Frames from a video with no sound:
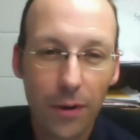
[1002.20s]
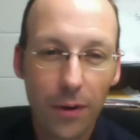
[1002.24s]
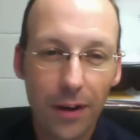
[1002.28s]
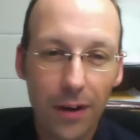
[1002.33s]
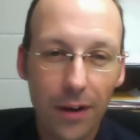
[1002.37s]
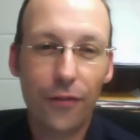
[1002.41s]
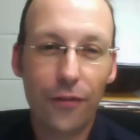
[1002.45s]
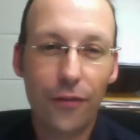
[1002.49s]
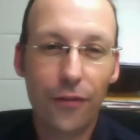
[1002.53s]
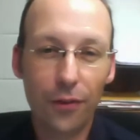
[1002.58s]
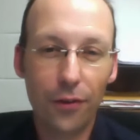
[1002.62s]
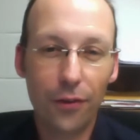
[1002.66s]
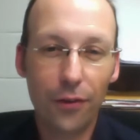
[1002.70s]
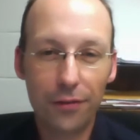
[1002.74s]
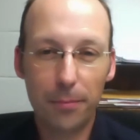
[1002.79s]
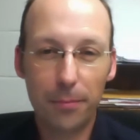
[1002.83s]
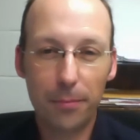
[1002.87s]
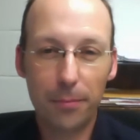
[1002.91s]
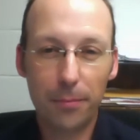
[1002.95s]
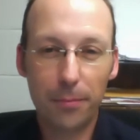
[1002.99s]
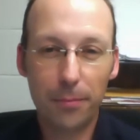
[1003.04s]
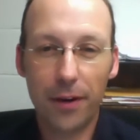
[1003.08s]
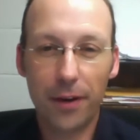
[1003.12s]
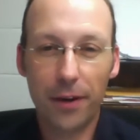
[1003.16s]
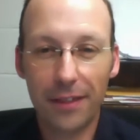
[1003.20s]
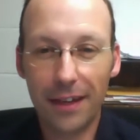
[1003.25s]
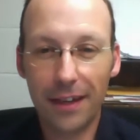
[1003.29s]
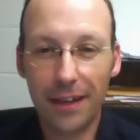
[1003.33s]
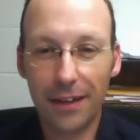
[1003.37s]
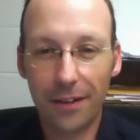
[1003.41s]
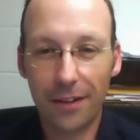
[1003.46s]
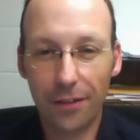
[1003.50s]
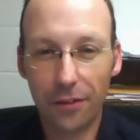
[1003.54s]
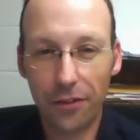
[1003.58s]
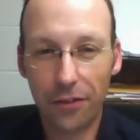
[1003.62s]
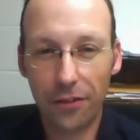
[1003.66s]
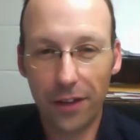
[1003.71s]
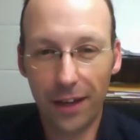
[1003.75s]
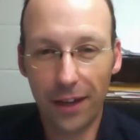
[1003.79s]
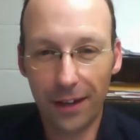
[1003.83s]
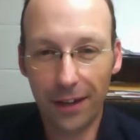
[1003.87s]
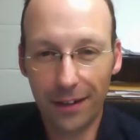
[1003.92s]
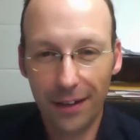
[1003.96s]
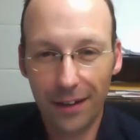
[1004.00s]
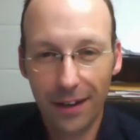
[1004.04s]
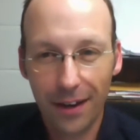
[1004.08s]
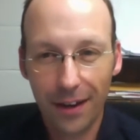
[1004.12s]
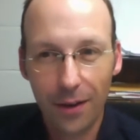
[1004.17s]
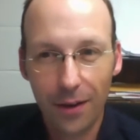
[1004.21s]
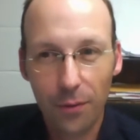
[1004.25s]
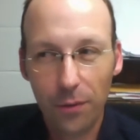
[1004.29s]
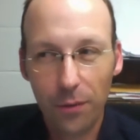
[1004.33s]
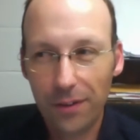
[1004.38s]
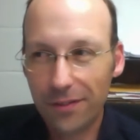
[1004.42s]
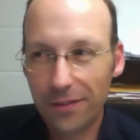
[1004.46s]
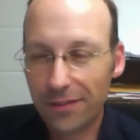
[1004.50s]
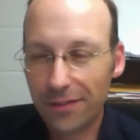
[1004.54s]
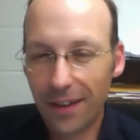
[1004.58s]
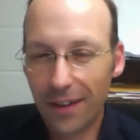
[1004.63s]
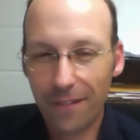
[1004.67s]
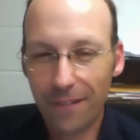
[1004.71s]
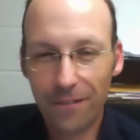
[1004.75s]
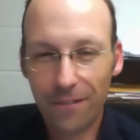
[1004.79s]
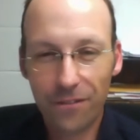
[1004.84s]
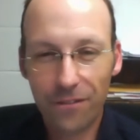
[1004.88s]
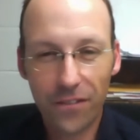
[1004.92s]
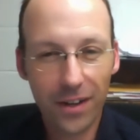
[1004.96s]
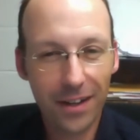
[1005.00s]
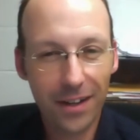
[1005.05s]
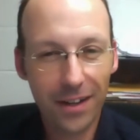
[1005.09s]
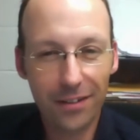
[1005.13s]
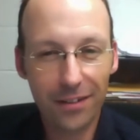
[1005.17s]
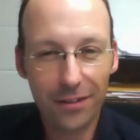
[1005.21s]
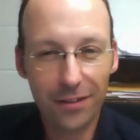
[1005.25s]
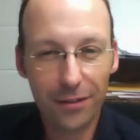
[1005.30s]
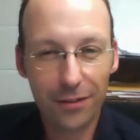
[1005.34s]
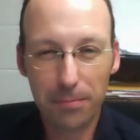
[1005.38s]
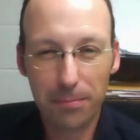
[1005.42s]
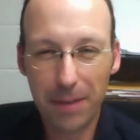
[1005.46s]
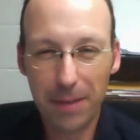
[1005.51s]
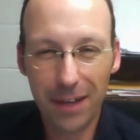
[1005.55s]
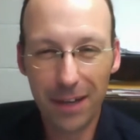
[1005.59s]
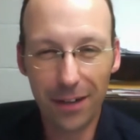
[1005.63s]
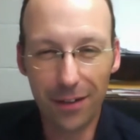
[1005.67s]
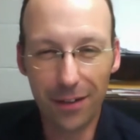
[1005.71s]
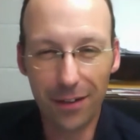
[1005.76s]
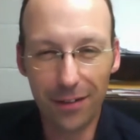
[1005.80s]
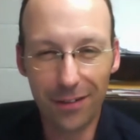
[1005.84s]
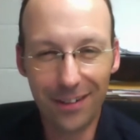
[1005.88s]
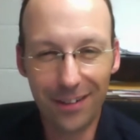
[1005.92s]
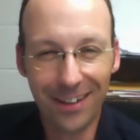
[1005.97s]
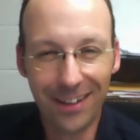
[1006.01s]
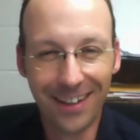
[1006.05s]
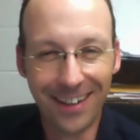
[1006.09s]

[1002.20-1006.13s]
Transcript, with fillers: a fuse is better than that other thing. What's that funny smell?